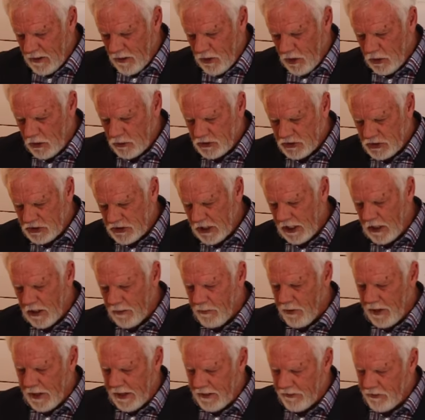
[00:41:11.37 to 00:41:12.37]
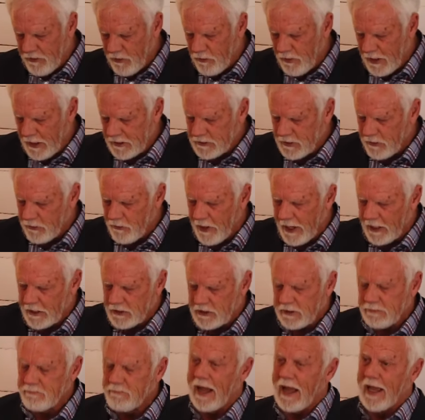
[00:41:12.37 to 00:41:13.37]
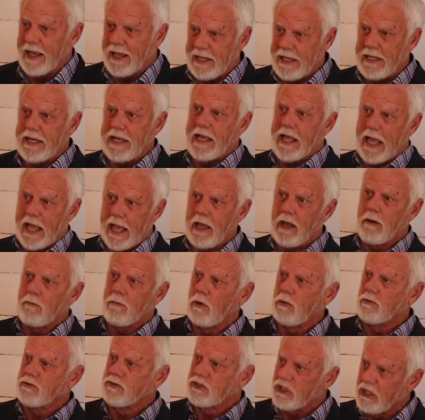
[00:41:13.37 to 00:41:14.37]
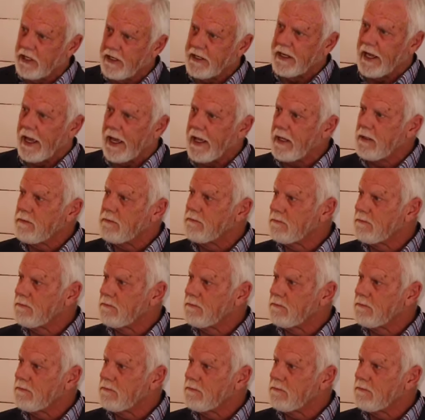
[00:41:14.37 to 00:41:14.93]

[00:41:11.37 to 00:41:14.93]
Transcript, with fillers: who celebrated the resurrection by eating ham on Sunday?